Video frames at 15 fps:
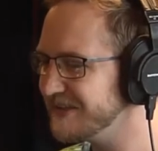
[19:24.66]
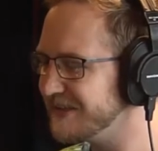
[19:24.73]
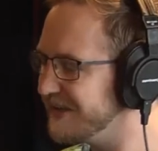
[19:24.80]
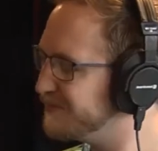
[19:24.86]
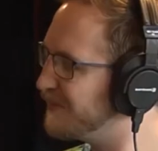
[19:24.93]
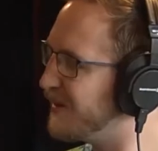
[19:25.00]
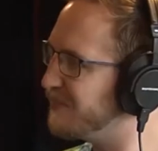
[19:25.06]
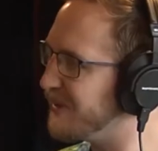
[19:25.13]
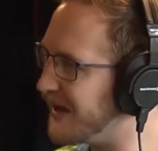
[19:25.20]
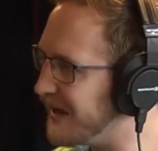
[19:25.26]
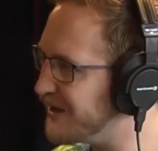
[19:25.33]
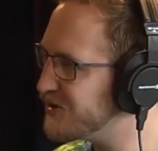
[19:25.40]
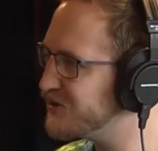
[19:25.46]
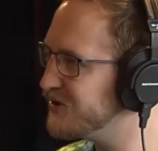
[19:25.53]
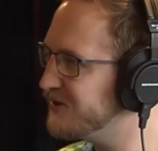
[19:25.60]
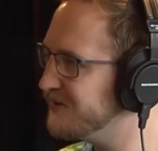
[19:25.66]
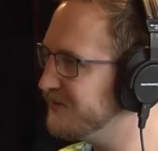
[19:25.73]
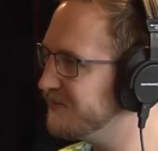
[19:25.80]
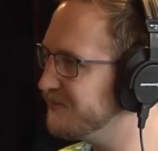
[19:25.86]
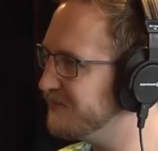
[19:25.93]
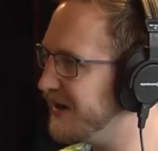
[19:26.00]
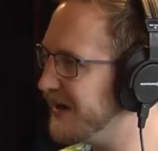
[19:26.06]
getting my passion
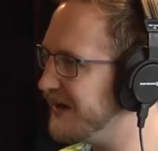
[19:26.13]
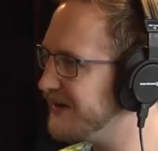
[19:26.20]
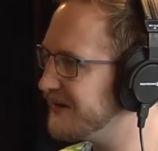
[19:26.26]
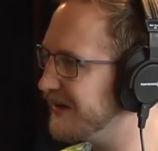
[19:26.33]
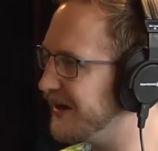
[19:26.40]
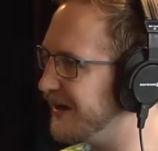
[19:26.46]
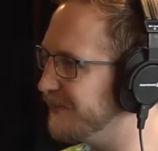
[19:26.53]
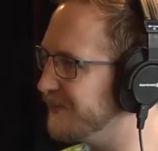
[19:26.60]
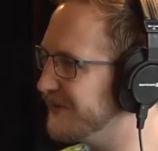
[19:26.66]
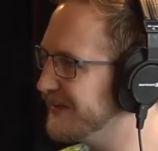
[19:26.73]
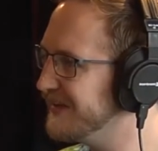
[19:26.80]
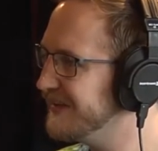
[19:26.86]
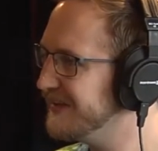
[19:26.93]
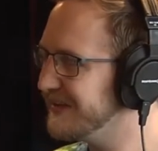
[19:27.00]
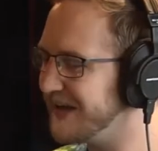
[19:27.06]
back. I'm, exactly.